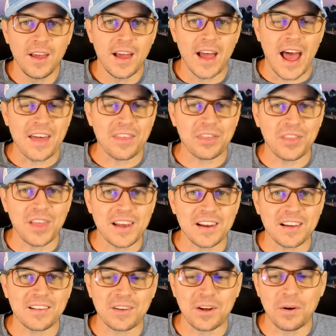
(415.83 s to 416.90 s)

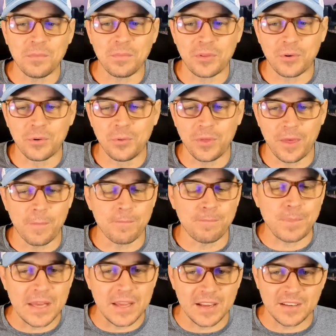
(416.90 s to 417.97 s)
Athletics come through with a
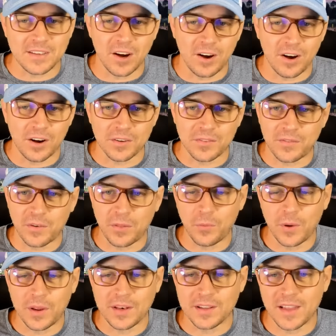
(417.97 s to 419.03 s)
big dog for the
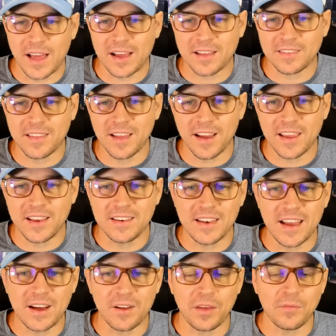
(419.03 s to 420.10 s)
win last night. And
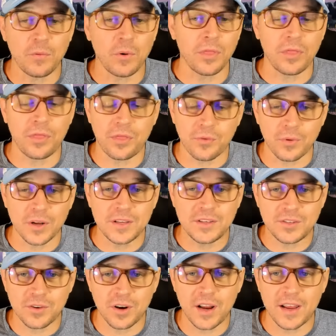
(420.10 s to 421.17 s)
now won three
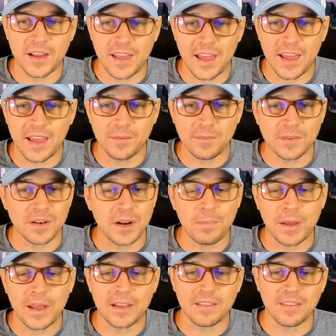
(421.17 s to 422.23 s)
straight games and up
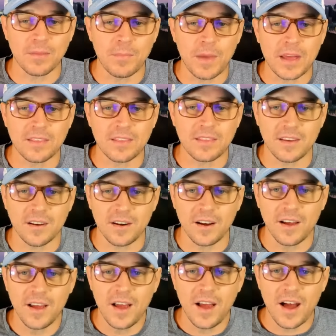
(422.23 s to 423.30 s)
against the Mets here.
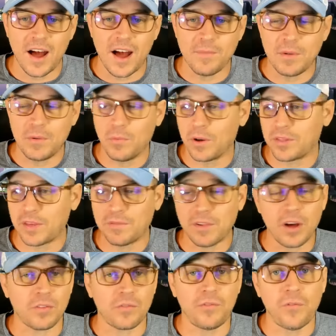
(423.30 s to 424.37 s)
I mean, what they've
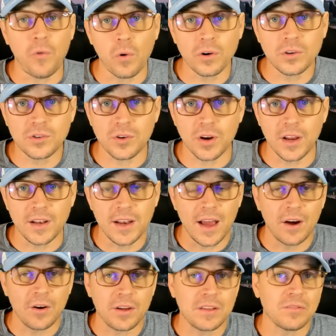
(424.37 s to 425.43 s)
lost four straight
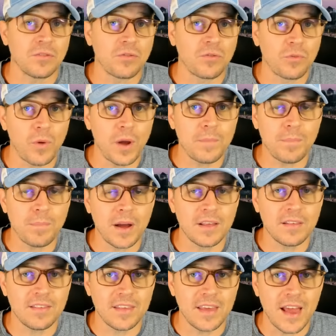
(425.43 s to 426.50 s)
now, getting swept by
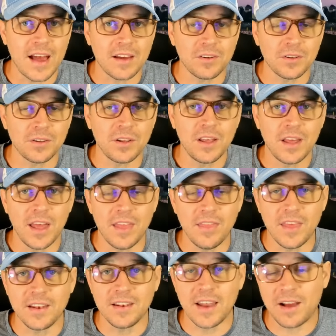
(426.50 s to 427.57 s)
Seattle and
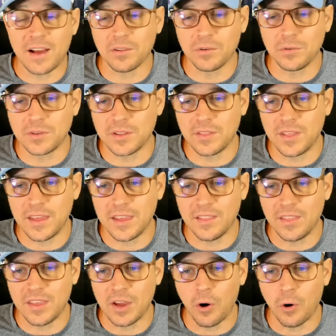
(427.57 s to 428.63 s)
then now losing the
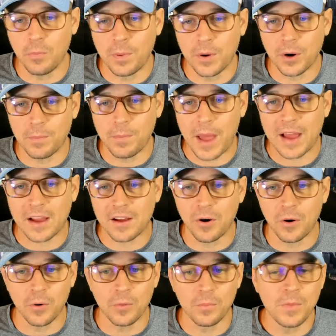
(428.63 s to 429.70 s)
the opener back
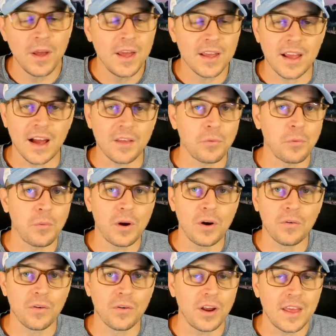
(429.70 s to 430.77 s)
home. Guys, we went
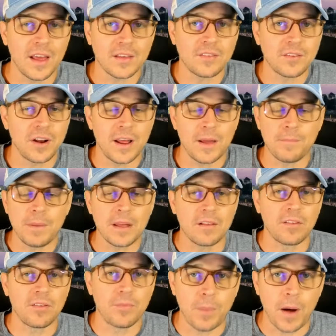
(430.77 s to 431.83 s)
over it yesterday, a big
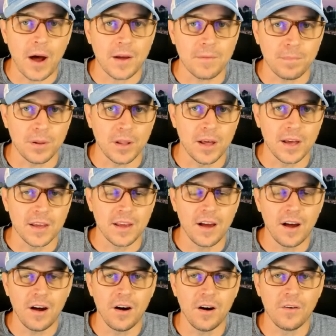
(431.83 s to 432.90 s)
spot play
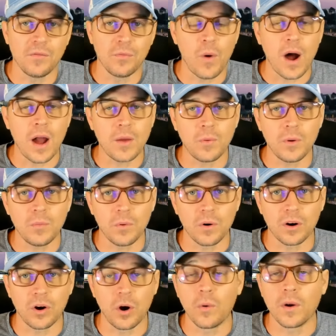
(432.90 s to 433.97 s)
of why we
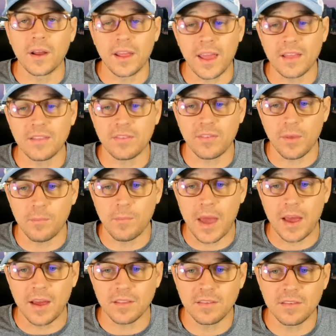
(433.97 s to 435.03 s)
were going against the
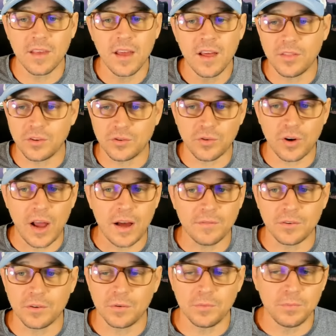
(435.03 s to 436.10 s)
Mets. The
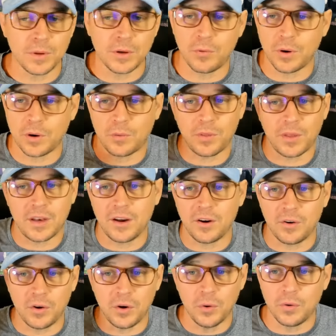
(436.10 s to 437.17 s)
travel, be quick with it
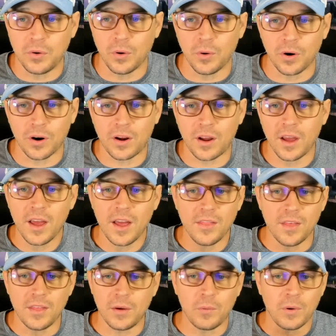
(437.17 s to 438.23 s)
here, New York,
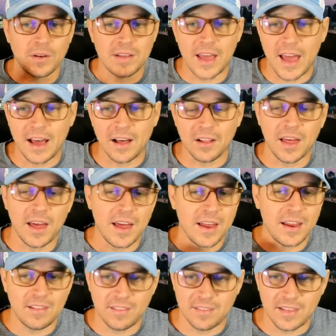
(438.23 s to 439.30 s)
then they went to
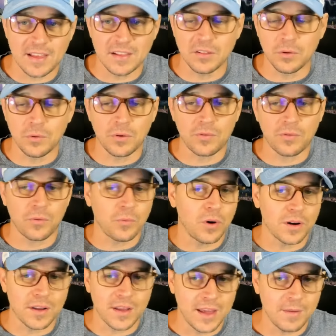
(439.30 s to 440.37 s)
LA, St. Louis for
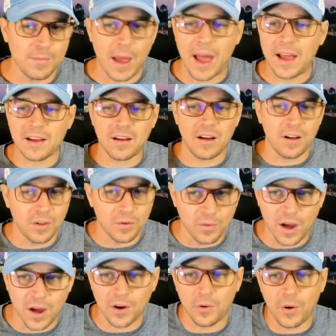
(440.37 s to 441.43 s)
one game, at
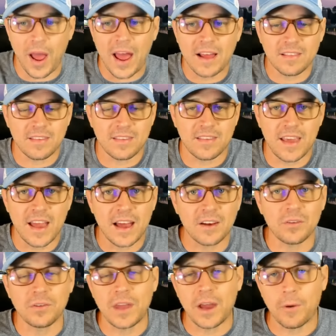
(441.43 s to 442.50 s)
Colorado, at
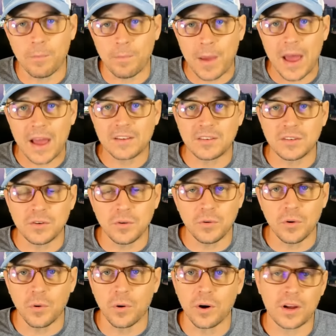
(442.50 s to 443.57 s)
Seattle, now back to New
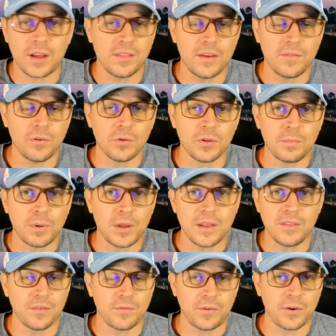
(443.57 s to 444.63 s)
York and they've only
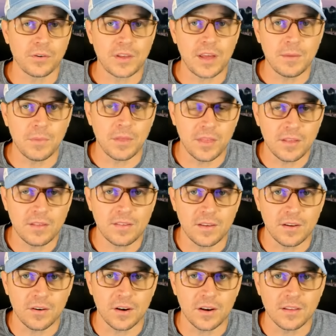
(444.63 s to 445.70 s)
played the first game of this
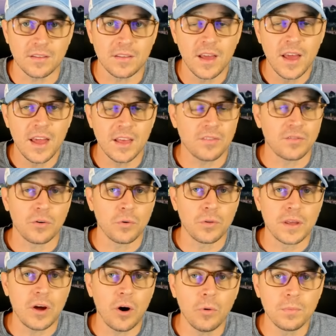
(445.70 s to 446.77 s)
series is their
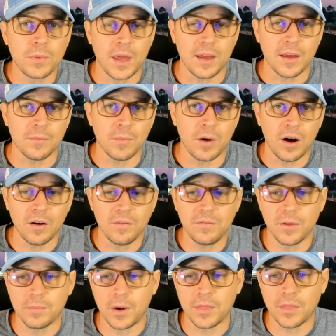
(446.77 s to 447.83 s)
only home game of
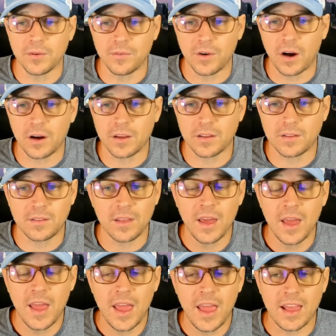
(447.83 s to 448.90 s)
the month of August.
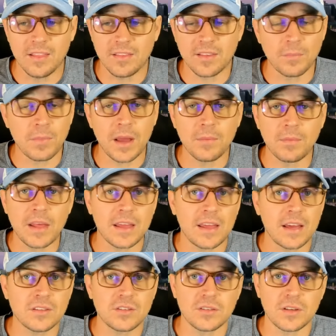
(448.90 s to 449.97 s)
And sometimes that
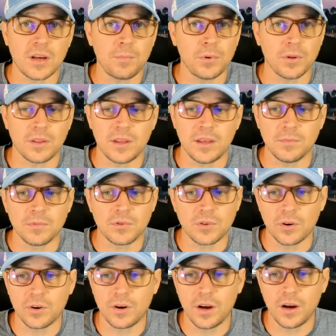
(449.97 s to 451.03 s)
catches up with teams.
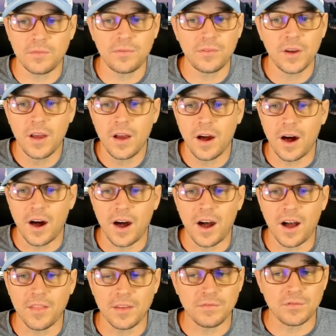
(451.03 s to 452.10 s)
Sure enough,
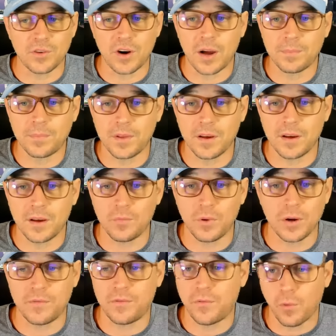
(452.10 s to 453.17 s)
uh, they've dropped, uh,
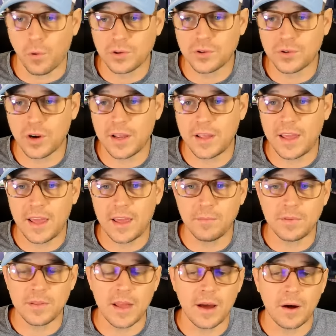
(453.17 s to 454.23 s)
what, four straight
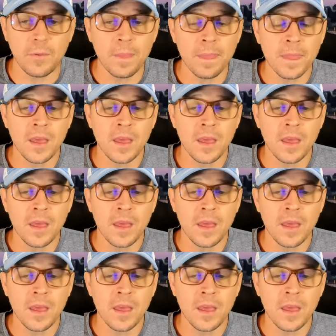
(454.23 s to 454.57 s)
games now.